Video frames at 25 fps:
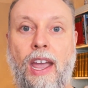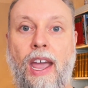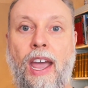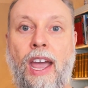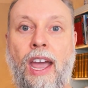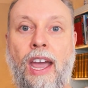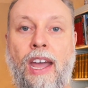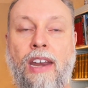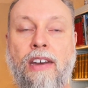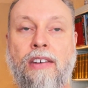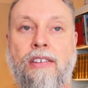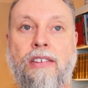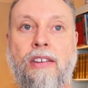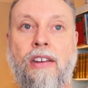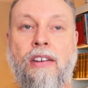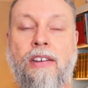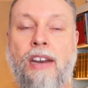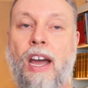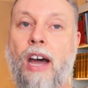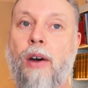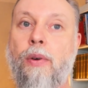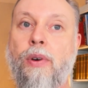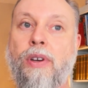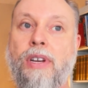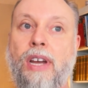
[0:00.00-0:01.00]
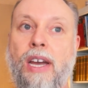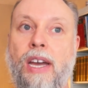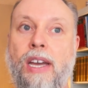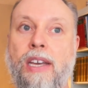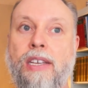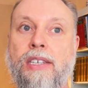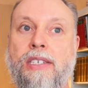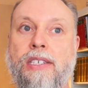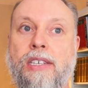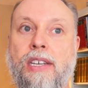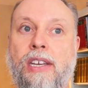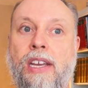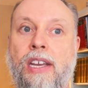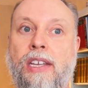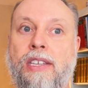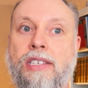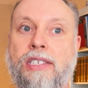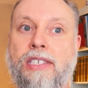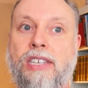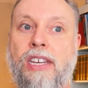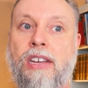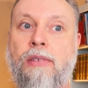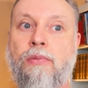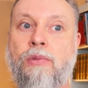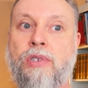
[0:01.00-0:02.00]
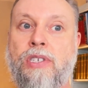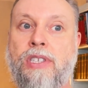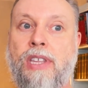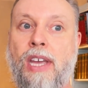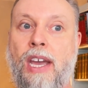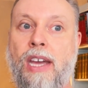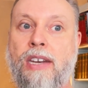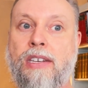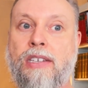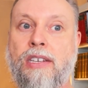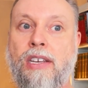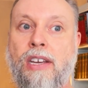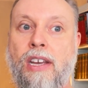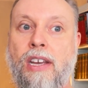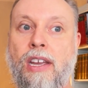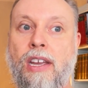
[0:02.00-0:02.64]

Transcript: And nowadays, it seems that